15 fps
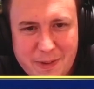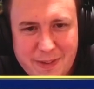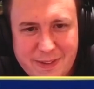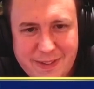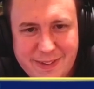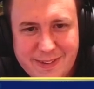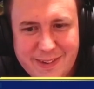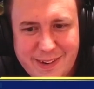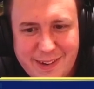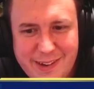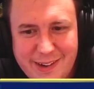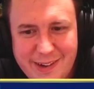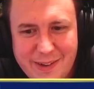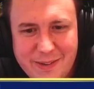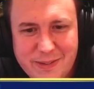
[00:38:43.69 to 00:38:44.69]
is this is going to need
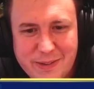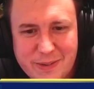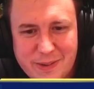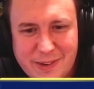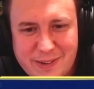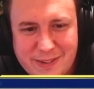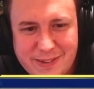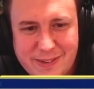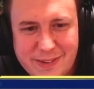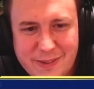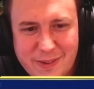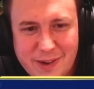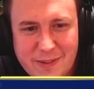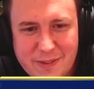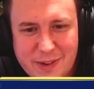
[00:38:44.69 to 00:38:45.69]
loads of creatures in the
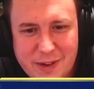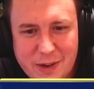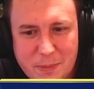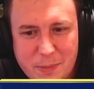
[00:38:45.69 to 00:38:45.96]
graveyard